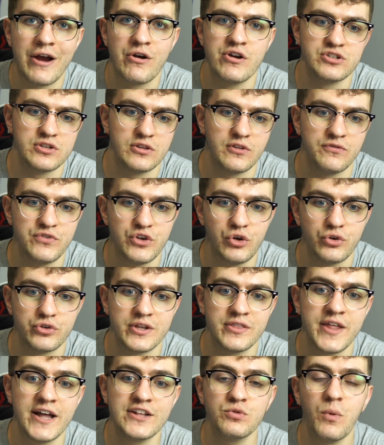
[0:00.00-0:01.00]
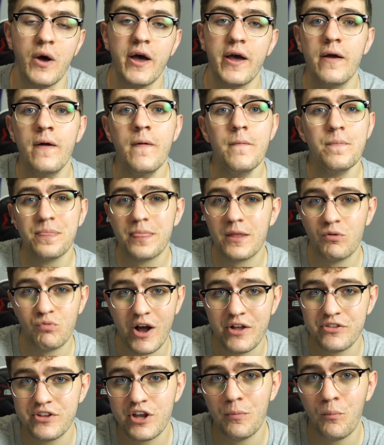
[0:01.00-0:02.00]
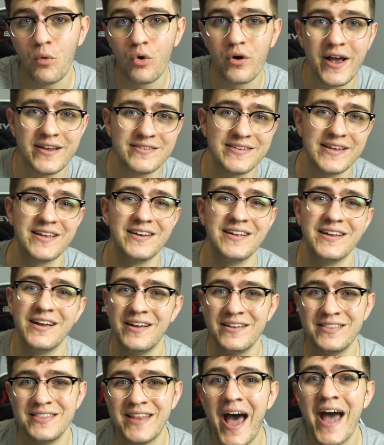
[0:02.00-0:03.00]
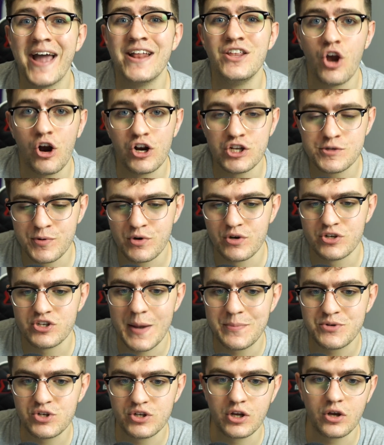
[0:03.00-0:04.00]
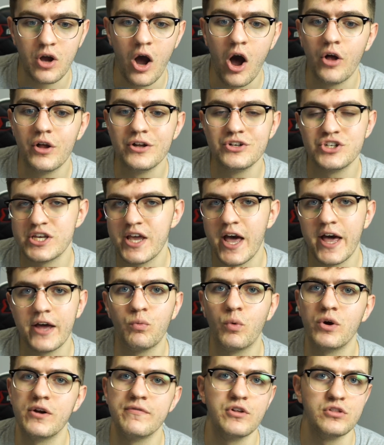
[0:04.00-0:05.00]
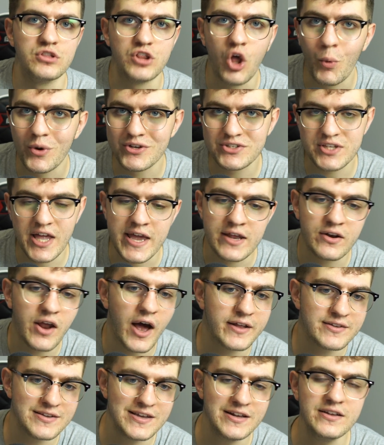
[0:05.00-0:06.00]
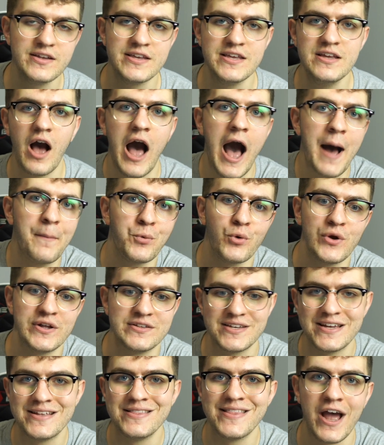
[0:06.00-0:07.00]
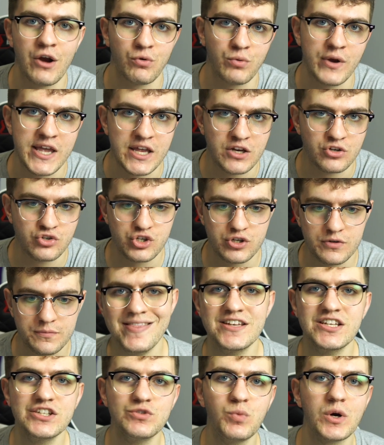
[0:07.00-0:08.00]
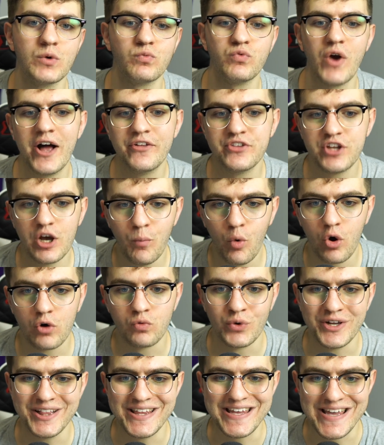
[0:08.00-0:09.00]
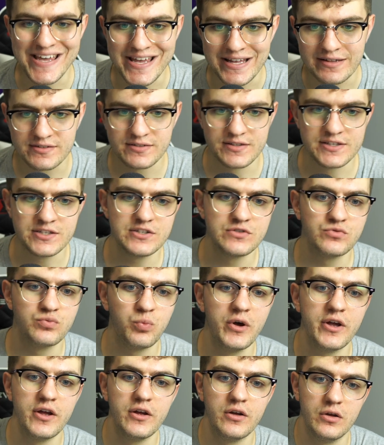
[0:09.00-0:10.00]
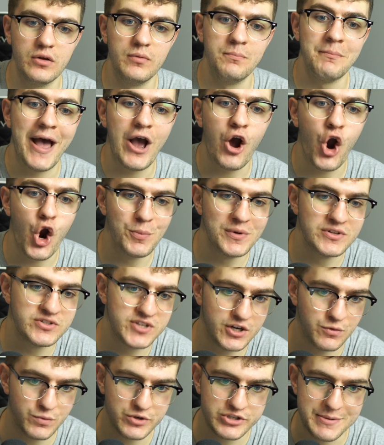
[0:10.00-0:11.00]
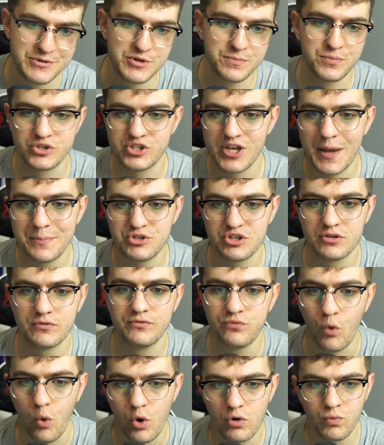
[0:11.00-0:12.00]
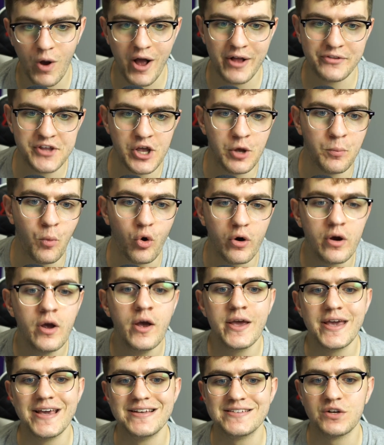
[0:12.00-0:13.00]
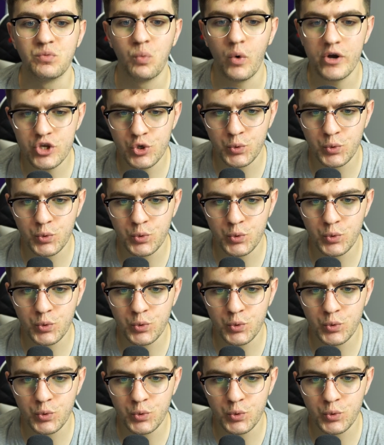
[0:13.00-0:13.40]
areas of the field. And that's why Rondale Moore has like a, a, nine yards per reception in college. He had one of the lowest aDOTs. He, he operates in that range. And this is where Rondale Moore really eats. This is what Matt Harmon said in reception perception for Rondale Moore. He said, What